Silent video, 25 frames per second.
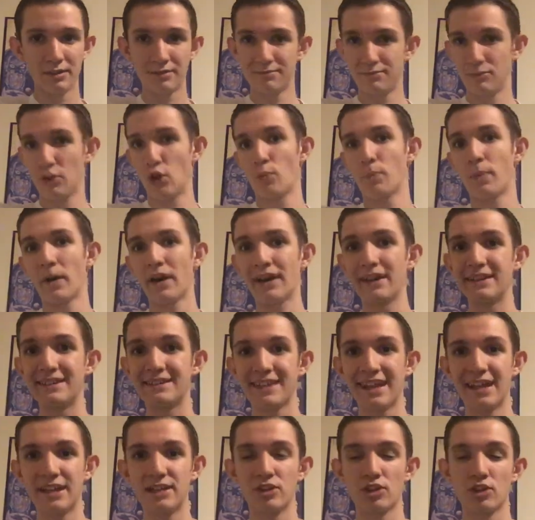no pun
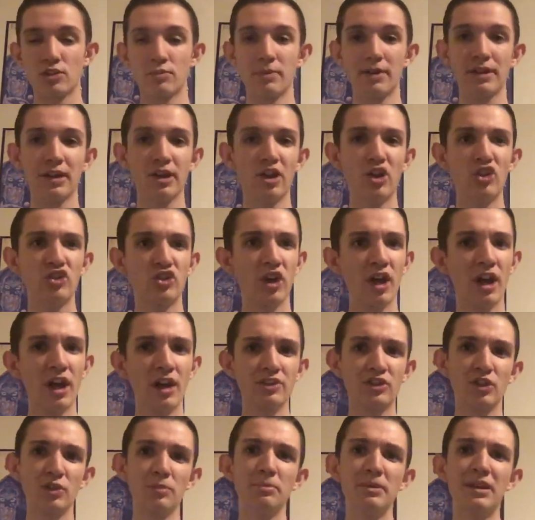intended, because
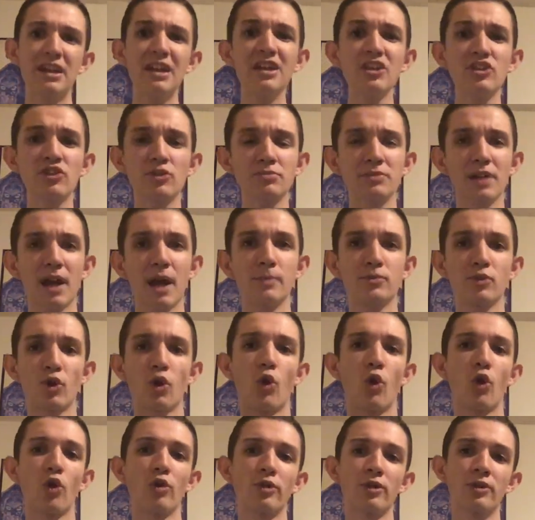to me sometimes
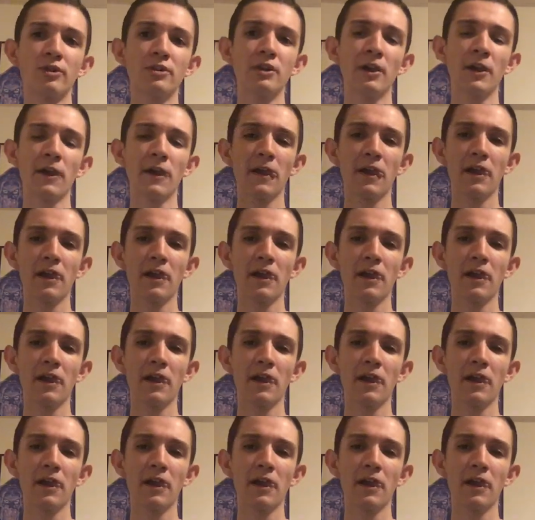horror,